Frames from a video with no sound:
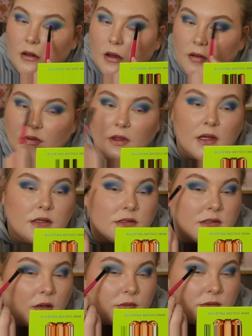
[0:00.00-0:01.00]
I feel like it
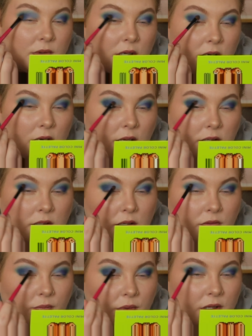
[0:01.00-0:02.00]
just helps me get an idea
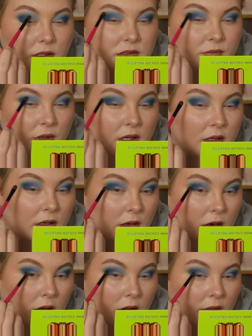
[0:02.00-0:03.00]
of placement
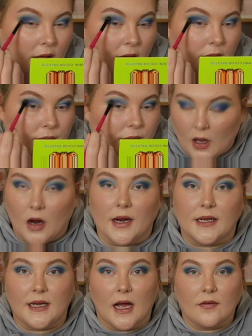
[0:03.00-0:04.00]
and all that. All
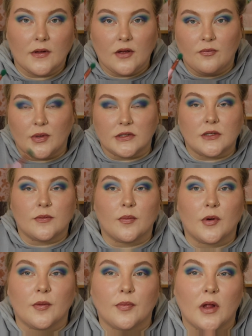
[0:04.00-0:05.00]
right, now that I've built up the
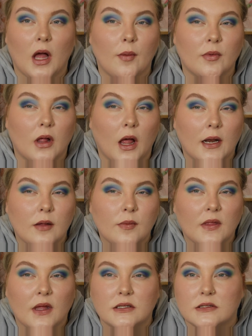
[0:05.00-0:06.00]
purple, I'm glad I
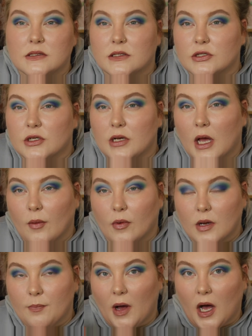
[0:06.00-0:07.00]
made that decision. I
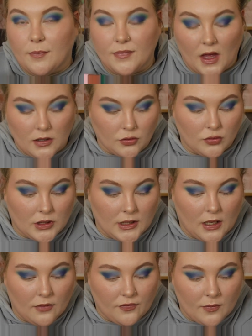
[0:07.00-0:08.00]
wanna pop that green
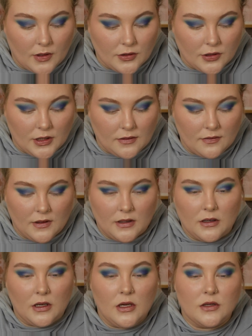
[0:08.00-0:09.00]
out from underneath
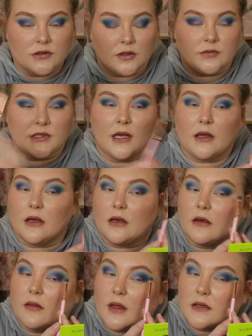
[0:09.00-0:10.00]
it. So I'm
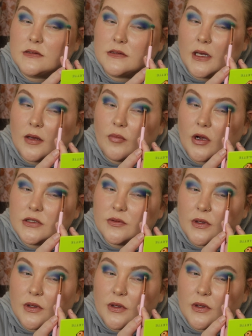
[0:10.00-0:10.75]
taking that same brush